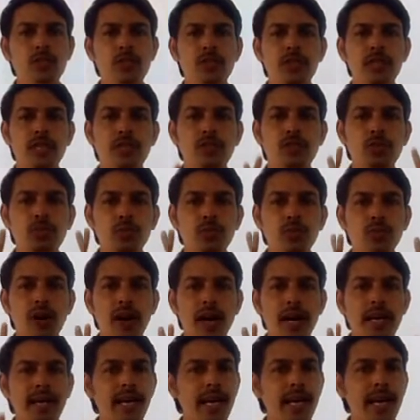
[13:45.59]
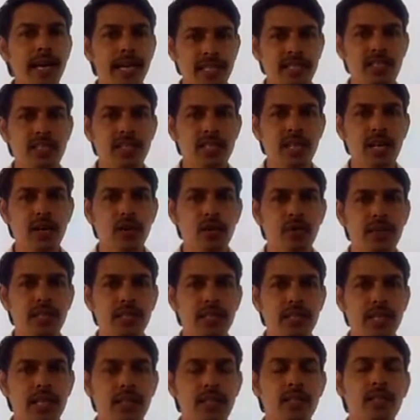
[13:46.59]
So the 2 are extra
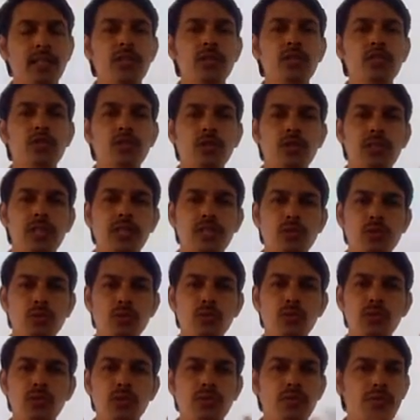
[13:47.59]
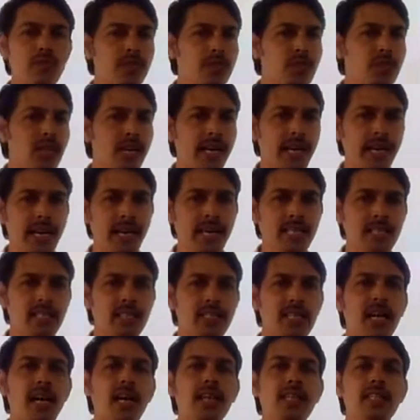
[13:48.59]
over there. So the 2 which are
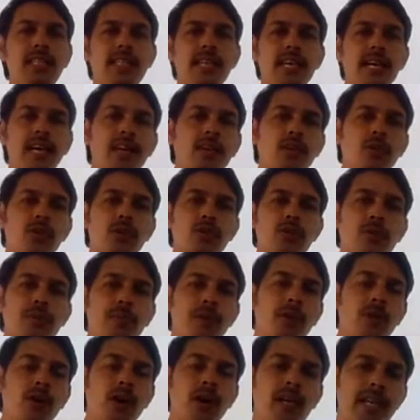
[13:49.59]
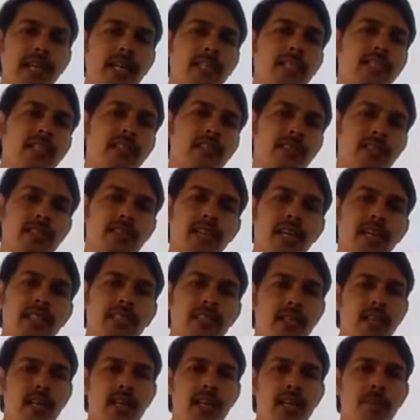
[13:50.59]
extra, they are going to be called as
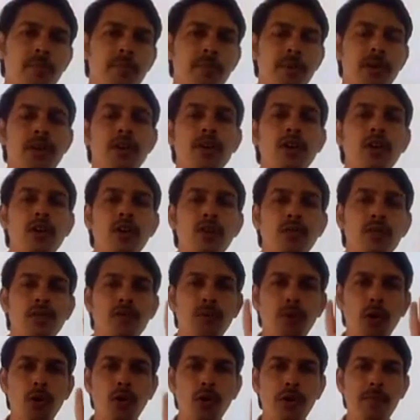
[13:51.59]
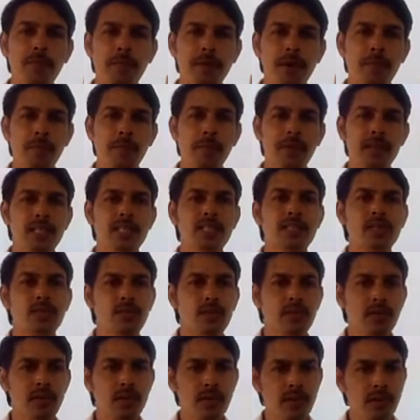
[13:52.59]
disguised unemployment. 4 people
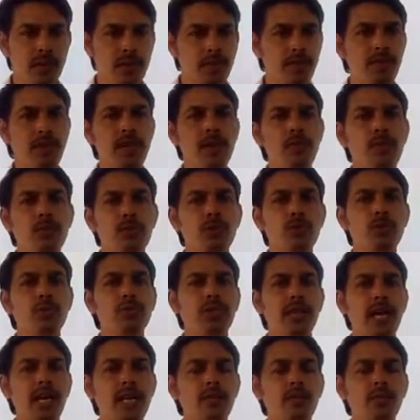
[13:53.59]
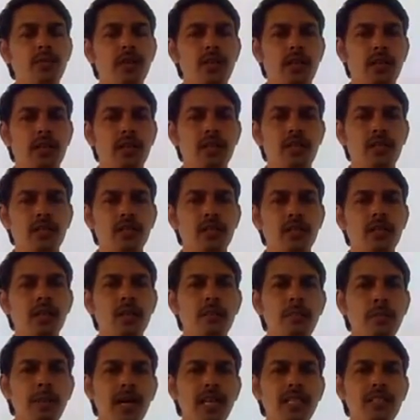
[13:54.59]
will do that
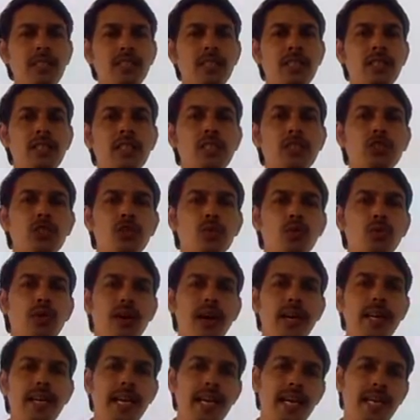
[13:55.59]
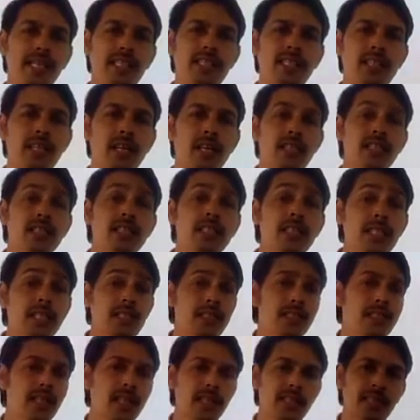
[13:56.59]
work, but 2 are extra,
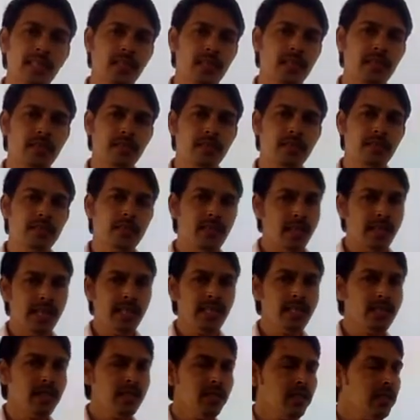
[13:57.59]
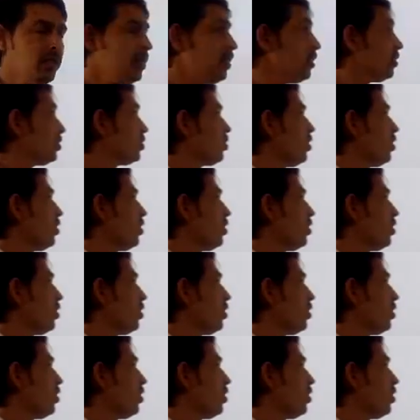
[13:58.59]
6 are there, right?